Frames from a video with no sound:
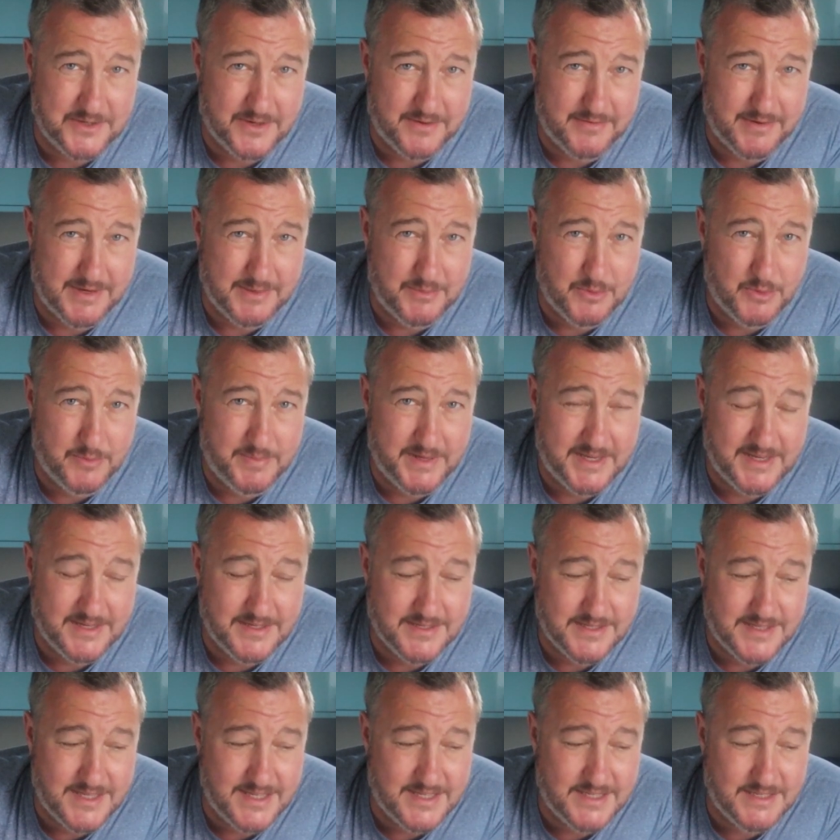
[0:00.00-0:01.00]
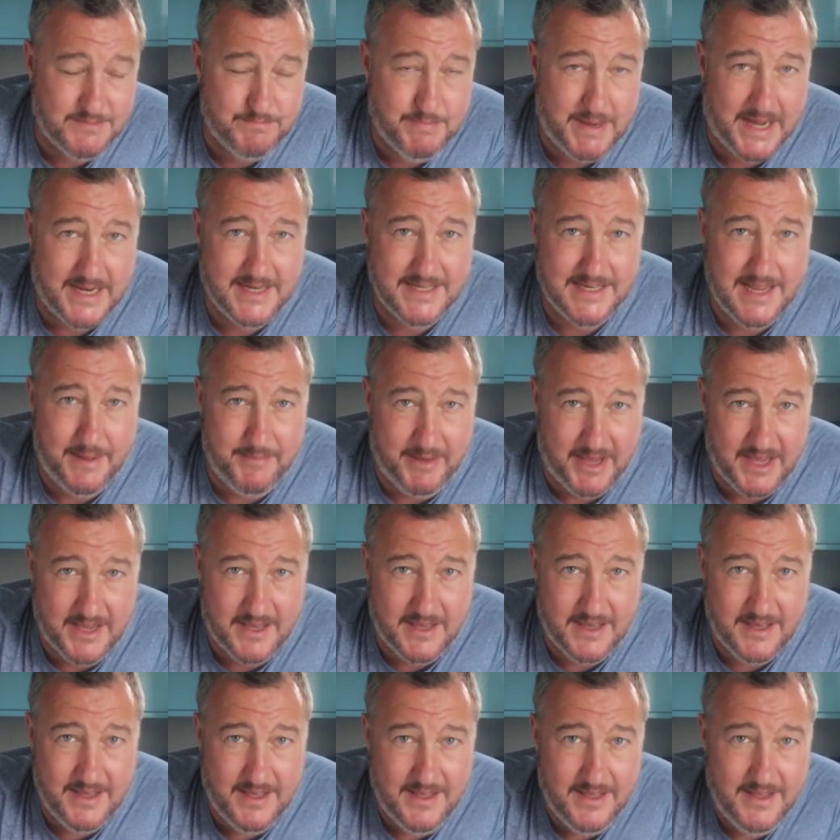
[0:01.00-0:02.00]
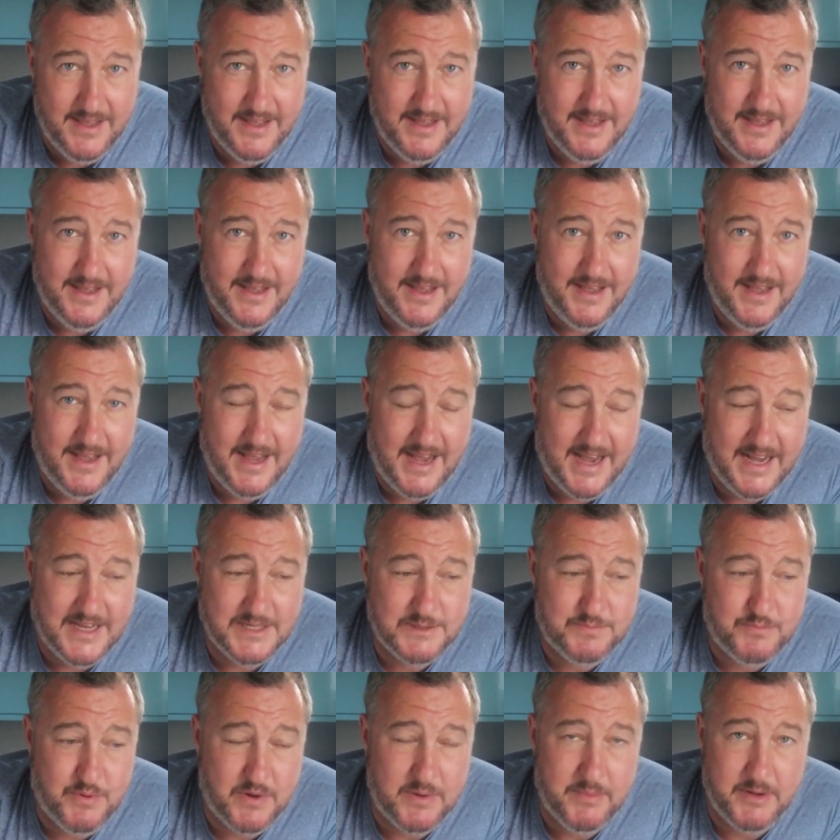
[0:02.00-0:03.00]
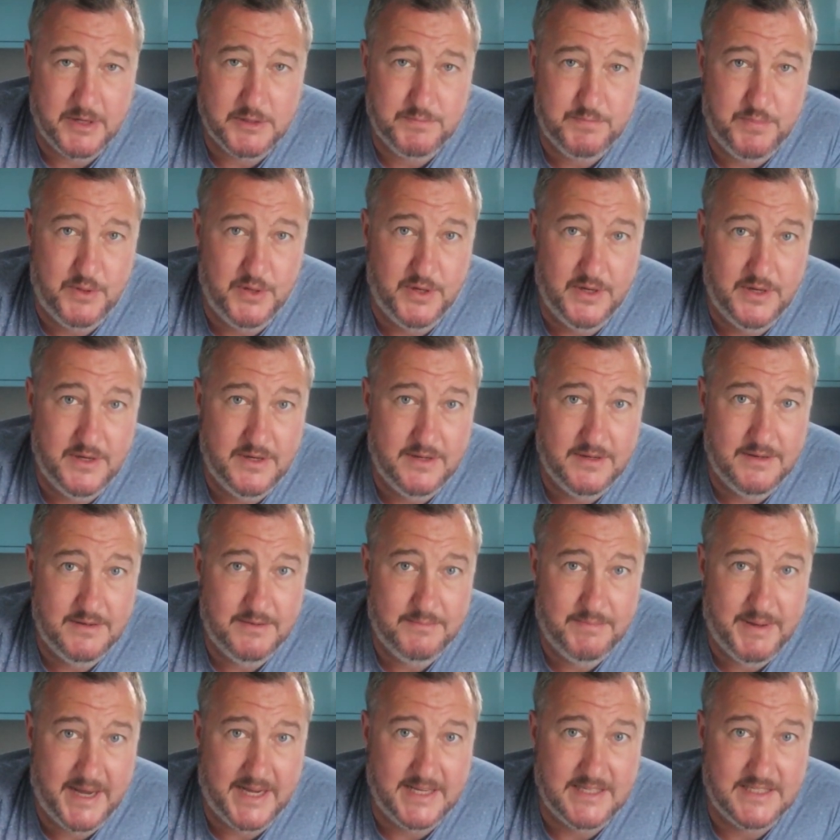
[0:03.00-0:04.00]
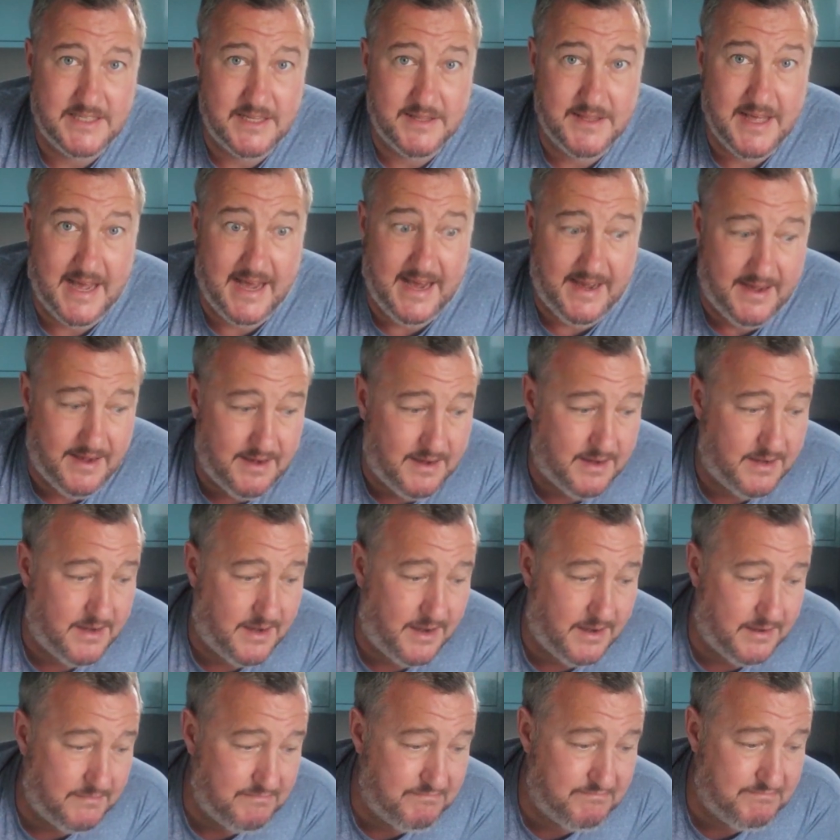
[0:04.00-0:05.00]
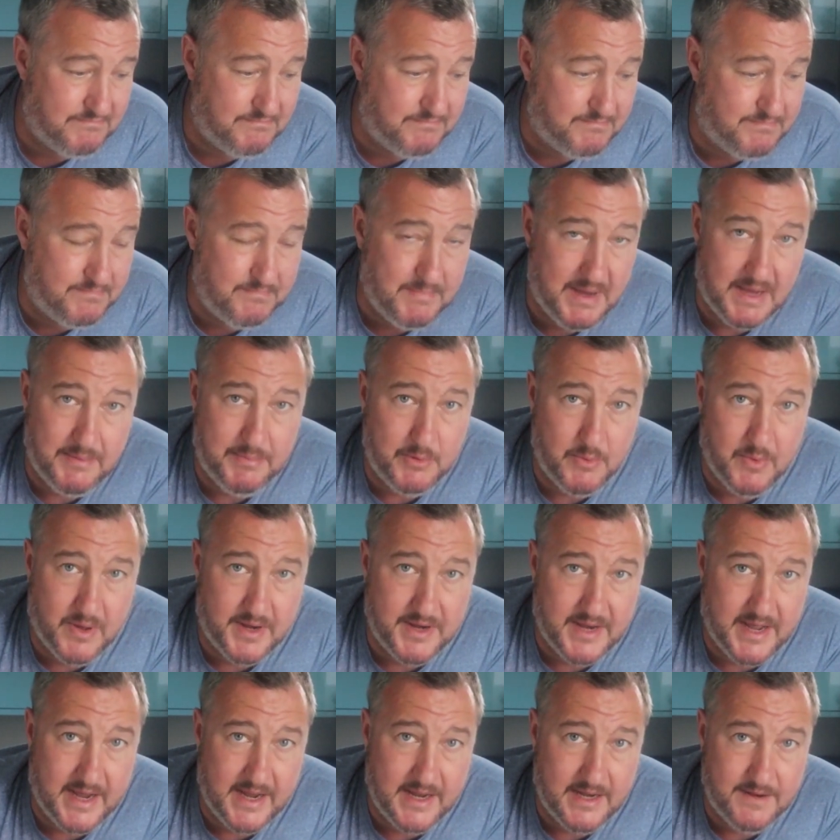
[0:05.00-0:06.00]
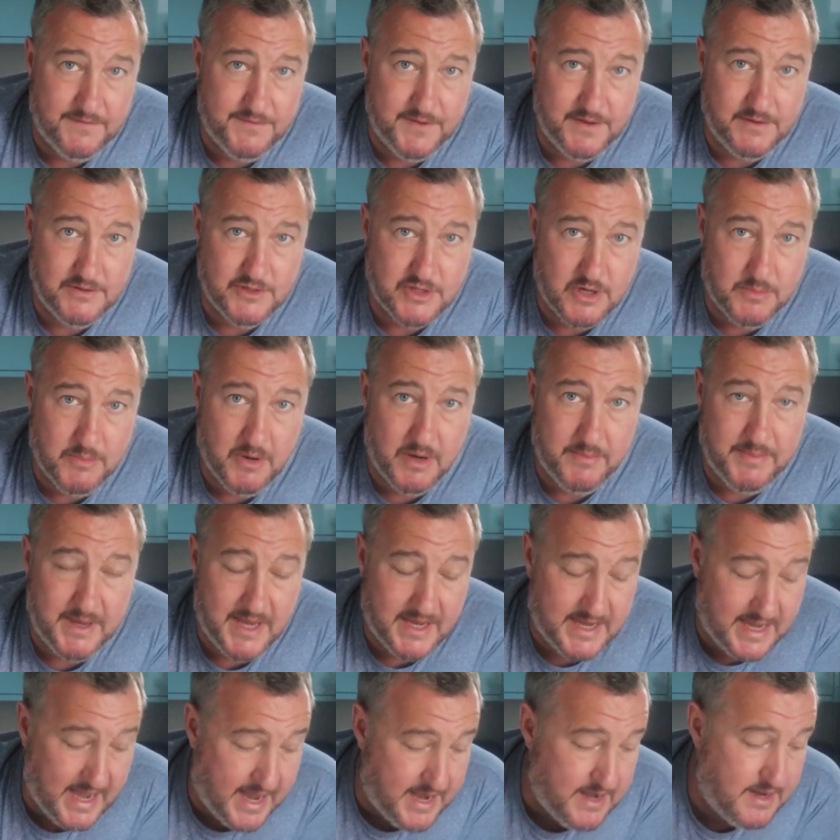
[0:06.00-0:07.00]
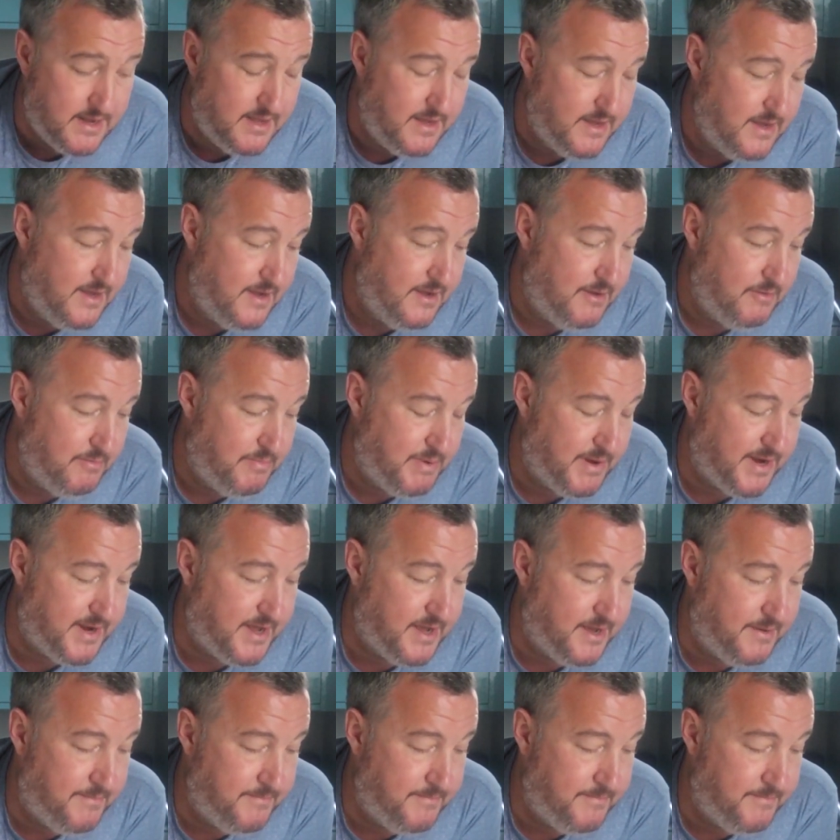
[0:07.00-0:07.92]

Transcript: driver anymore because this pandemic has pretty much put paid to that. Maybe one day in the future I might be again, but